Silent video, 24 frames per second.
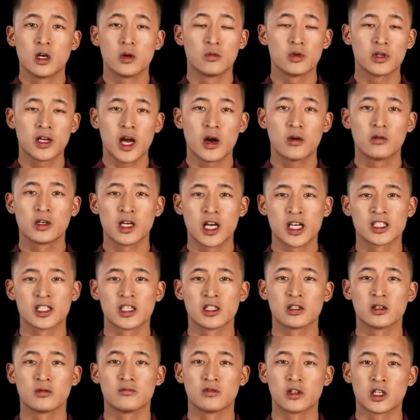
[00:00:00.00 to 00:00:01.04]
without letting
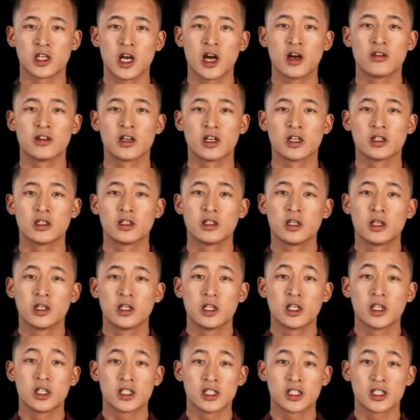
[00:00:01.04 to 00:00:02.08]
them recover.
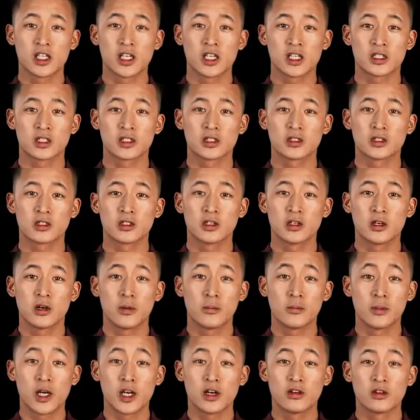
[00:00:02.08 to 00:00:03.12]
6.
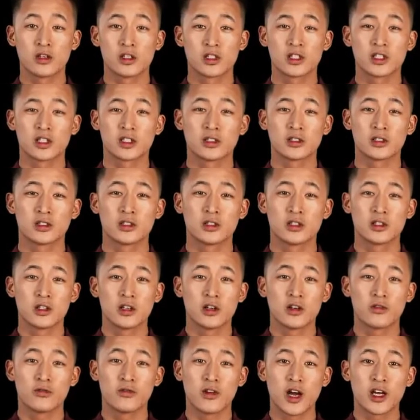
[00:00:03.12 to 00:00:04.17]
Beerus.
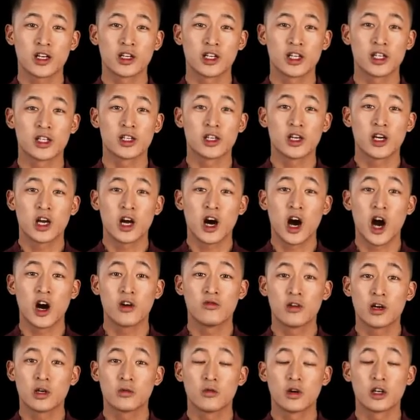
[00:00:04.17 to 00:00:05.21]
Finally, I
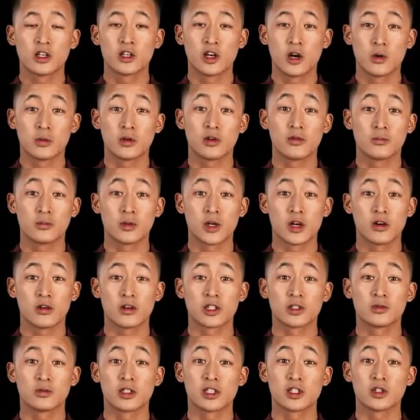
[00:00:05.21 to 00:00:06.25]
run 1 copy of
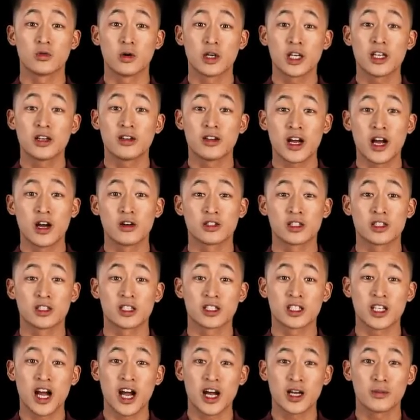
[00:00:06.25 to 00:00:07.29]
Beerus with 20,000
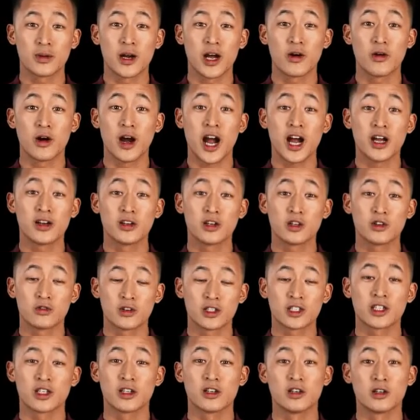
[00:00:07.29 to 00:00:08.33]
attack power and the
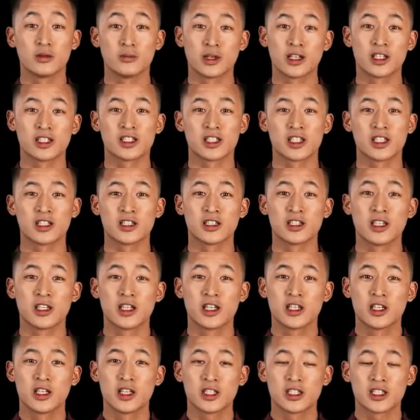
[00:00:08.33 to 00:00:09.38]
critical ability.
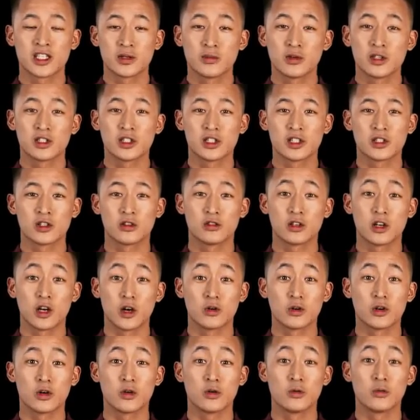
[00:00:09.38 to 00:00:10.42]
Similar to Son
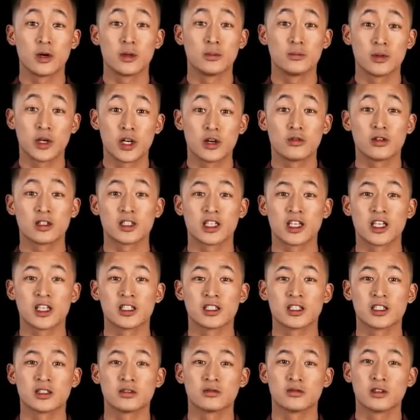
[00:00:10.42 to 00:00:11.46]
Goku, when Beerus
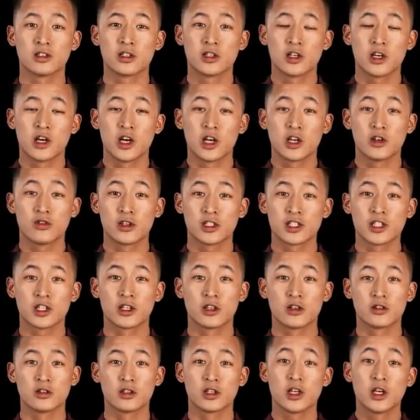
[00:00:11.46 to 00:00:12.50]
hits,
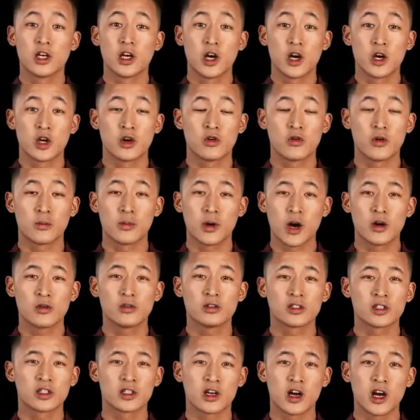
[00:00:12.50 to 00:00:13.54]
critical, your
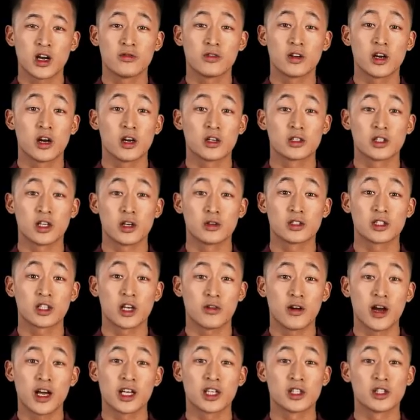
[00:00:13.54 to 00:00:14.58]
opponent's life card goes
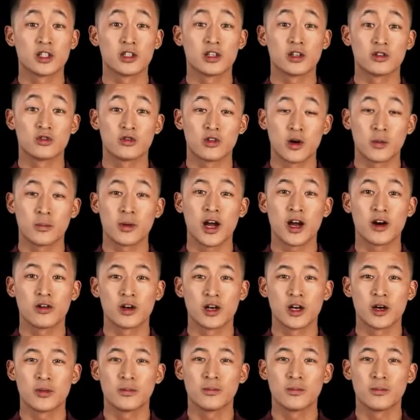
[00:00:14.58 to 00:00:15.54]
directly to the drop area.